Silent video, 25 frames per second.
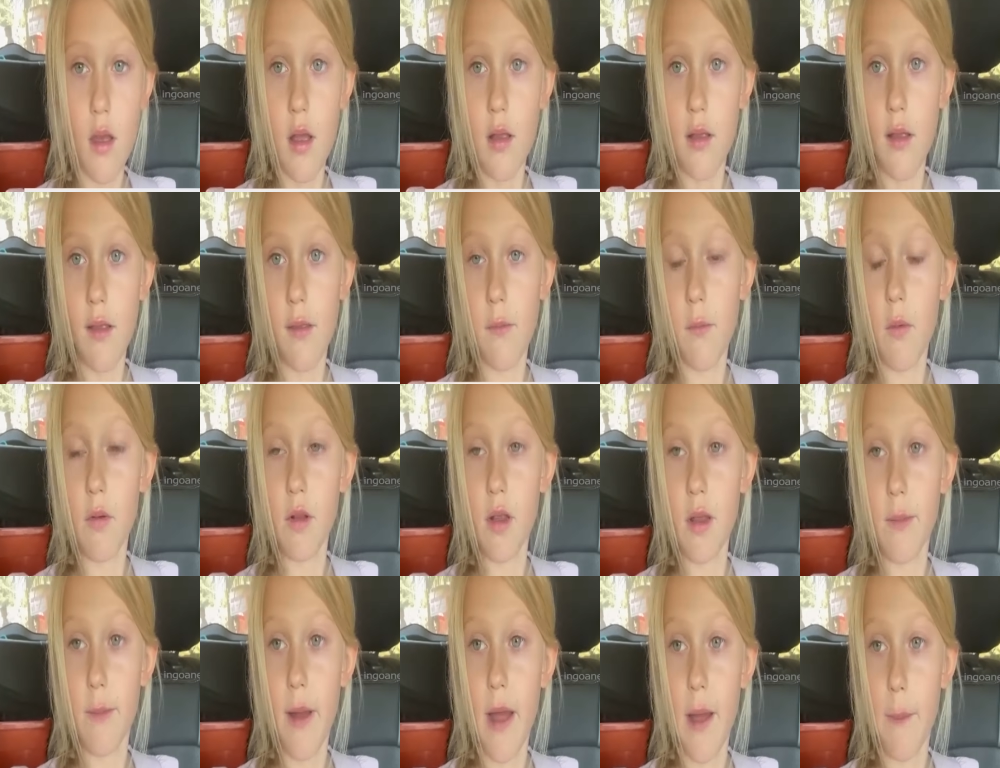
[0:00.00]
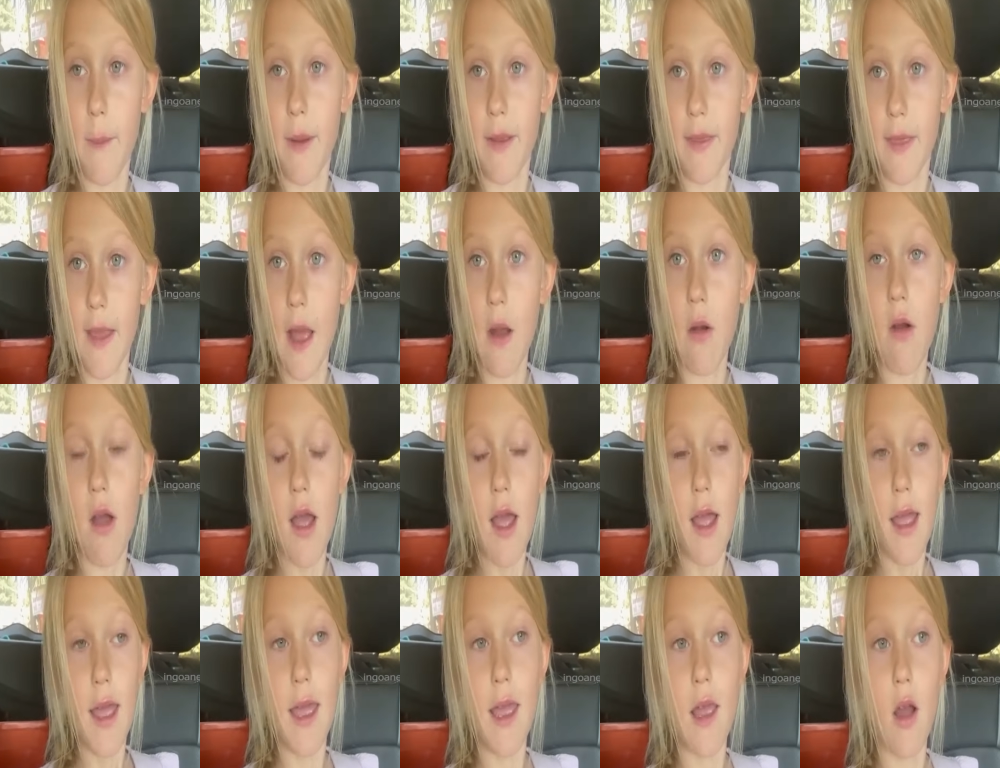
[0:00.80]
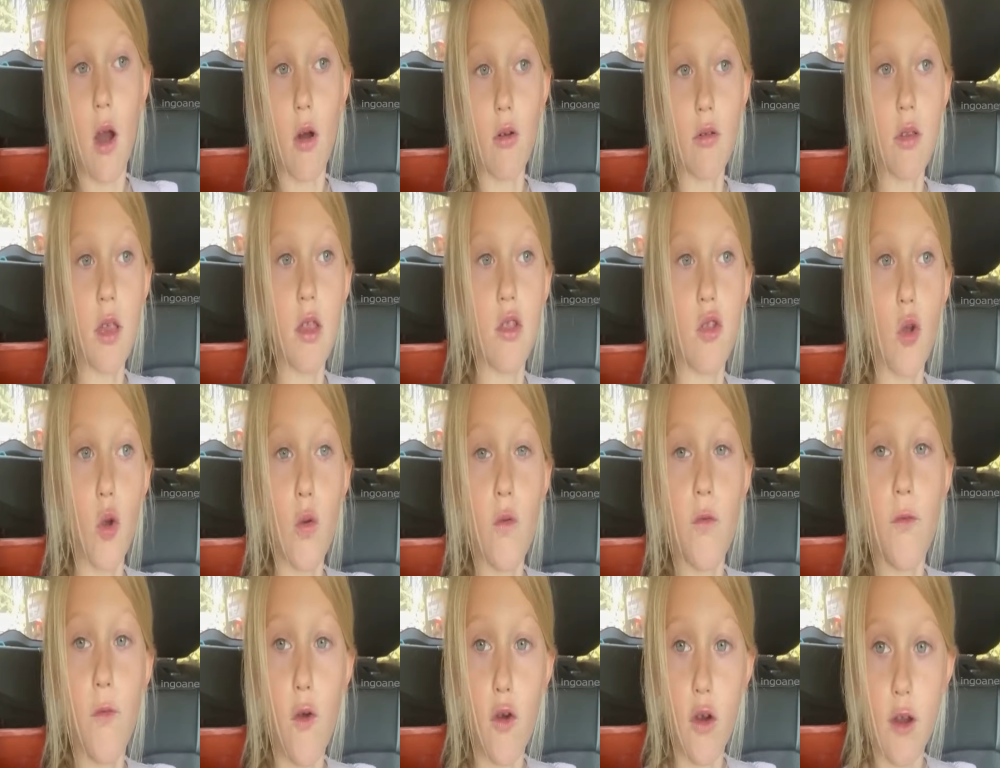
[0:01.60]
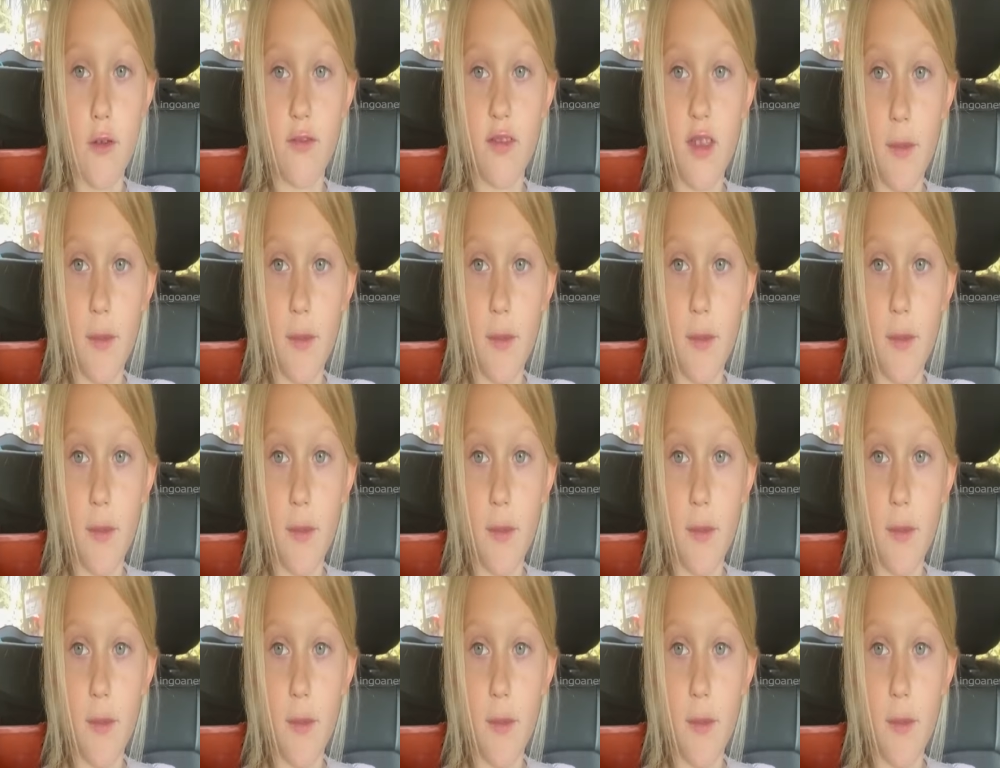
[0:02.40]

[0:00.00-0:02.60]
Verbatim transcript: It's really bad, but now he only took 4